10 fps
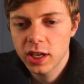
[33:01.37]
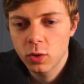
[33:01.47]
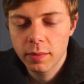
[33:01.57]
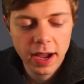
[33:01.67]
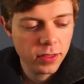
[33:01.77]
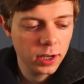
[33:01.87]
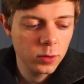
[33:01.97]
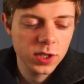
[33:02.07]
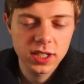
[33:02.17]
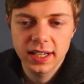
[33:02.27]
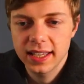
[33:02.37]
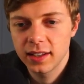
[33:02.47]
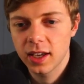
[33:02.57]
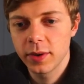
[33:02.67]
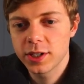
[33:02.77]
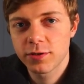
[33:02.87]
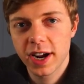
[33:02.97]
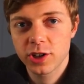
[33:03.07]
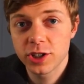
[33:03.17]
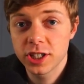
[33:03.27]
all about the Lucien Inigo
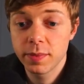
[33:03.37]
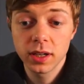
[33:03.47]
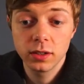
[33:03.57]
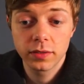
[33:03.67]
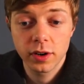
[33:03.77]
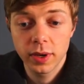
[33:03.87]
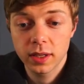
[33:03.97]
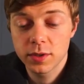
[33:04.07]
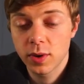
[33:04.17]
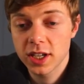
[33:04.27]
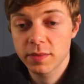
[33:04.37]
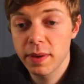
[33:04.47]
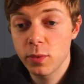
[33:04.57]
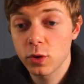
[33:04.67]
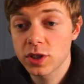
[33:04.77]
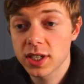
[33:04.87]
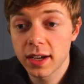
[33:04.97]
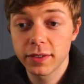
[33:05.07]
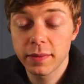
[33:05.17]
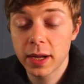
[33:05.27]
interactions, but you're very welcome to ask me more
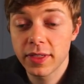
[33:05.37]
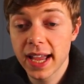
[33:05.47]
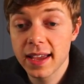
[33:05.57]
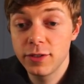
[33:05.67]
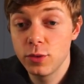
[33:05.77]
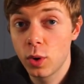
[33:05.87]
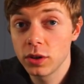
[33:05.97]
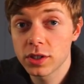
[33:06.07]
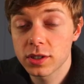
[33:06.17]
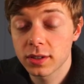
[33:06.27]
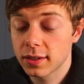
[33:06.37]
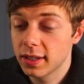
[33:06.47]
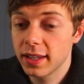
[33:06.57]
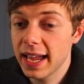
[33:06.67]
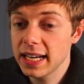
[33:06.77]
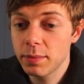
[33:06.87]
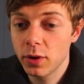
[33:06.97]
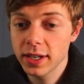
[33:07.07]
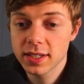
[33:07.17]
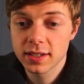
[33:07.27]
stuff about that if you want, at any
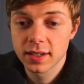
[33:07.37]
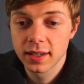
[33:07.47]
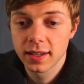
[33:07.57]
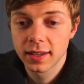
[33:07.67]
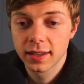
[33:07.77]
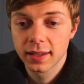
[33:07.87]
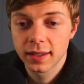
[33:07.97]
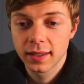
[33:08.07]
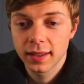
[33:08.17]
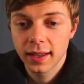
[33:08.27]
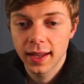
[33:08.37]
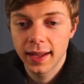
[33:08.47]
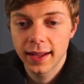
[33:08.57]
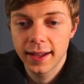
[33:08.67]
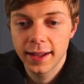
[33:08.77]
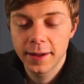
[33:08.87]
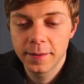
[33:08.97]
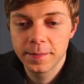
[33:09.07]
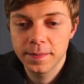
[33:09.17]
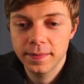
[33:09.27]
point.
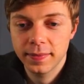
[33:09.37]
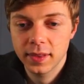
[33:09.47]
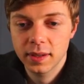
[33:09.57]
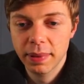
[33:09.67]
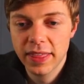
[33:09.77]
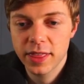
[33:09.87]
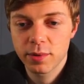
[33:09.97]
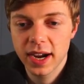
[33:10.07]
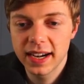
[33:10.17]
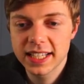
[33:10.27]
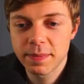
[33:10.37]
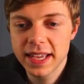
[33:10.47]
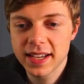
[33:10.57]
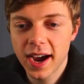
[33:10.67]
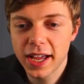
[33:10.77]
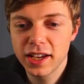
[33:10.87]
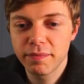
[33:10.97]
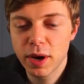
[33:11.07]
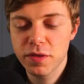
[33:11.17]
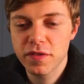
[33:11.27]
Panther Brain, it speaks highly
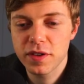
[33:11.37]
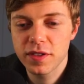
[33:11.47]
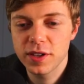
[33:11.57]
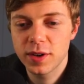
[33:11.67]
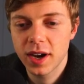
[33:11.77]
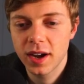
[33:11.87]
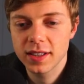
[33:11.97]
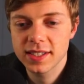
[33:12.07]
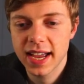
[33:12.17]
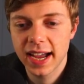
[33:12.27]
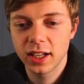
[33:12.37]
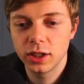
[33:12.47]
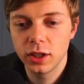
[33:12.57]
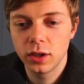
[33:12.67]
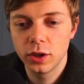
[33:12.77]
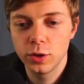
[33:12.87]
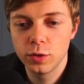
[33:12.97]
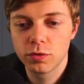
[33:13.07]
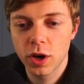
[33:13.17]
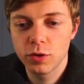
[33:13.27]
of both of you that you can't tell
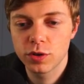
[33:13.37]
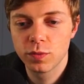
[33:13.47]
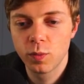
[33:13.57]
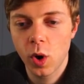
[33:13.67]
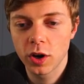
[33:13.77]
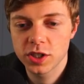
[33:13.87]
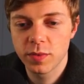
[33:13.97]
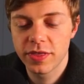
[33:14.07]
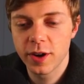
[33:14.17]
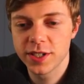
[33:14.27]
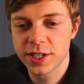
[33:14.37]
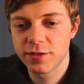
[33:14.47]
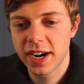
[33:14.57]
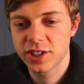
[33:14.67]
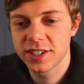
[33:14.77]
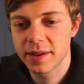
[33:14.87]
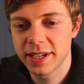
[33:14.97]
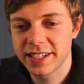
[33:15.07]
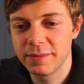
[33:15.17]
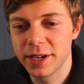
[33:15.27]
who wrote what with those interactions. I'm
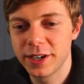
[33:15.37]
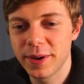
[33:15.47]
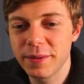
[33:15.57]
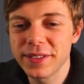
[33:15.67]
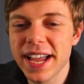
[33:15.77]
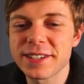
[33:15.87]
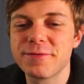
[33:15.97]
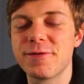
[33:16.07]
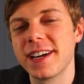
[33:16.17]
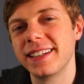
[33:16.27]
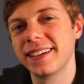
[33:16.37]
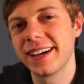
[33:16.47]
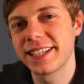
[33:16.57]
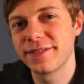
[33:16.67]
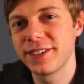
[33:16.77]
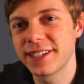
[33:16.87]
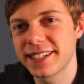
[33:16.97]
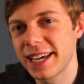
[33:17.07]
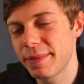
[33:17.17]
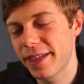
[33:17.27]
utterly blown away. Well, that's really nice of you to
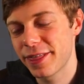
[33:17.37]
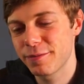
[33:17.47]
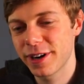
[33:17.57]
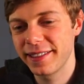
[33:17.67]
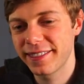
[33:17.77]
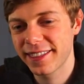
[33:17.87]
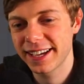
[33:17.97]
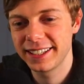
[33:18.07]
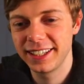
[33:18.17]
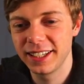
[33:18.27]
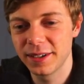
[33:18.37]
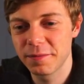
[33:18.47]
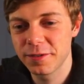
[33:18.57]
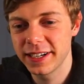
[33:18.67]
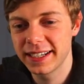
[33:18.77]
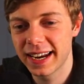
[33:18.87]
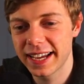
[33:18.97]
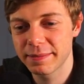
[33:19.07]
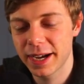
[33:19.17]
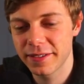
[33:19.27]
say, Panther Brain. Thank you. I'm really
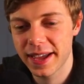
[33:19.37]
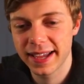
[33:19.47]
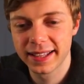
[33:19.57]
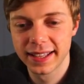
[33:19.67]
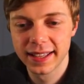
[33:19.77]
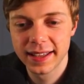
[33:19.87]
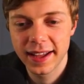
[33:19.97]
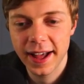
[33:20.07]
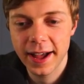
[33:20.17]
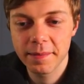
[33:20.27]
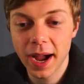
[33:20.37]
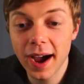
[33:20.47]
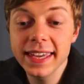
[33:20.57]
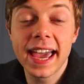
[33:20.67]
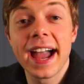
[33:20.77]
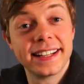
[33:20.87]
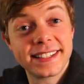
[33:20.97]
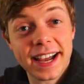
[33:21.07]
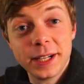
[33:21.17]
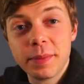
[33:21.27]
glad about that. I can
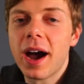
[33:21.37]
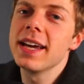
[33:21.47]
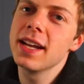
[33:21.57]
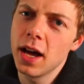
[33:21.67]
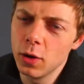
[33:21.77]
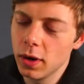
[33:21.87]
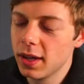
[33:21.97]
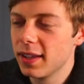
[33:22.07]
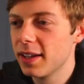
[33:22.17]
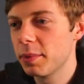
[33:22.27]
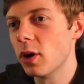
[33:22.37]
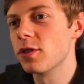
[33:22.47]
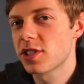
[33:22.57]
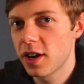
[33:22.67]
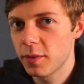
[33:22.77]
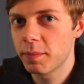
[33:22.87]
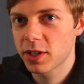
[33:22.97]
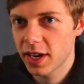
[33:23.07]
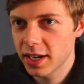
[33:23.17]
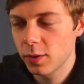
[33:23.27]
tell, but I know. But also,
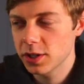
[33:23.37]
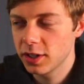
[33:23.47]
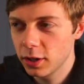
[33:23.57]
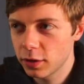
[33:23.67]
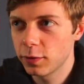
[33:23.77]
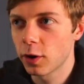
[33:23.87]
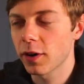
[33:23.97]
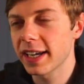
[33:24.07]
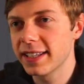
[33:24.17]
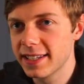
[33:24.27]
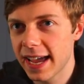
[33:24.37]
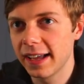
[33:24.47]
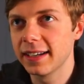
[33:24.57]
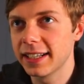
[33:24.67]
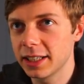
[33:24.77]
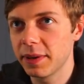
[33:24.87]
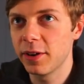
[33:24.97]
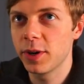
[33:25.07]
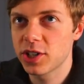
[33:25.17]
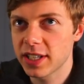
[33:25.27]
because I know what to look for, I can tell a little
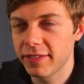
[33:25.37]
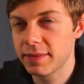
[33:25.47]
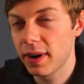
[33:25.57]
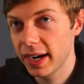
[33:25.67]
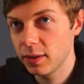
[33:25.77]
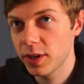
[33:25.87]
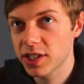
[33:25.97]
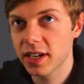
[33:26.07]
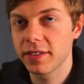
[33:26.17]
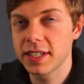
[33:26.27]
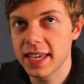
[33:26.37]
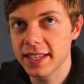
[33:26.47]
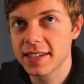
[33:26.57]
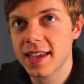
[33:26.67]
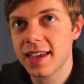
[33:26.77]
bit which stuff is mine and which stuff is his.